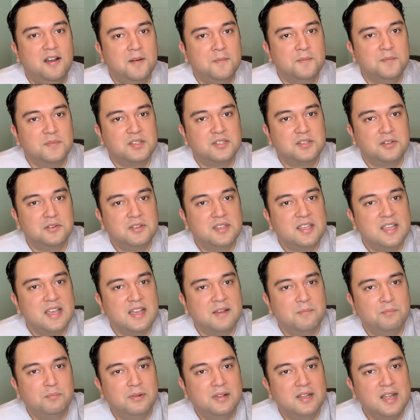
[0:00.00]
So
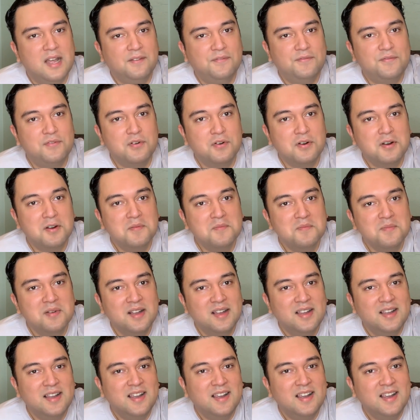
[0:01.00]
yeah, platform
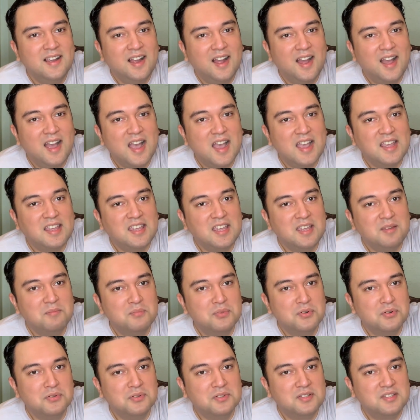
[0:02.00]
hiking
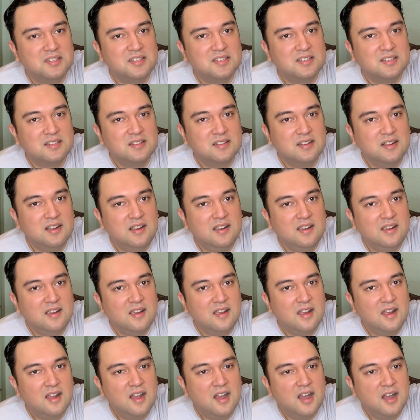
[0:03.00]
boots
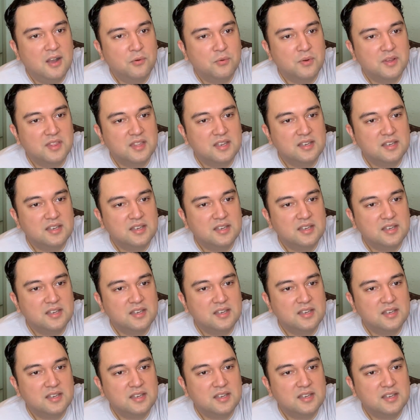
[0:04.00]
with a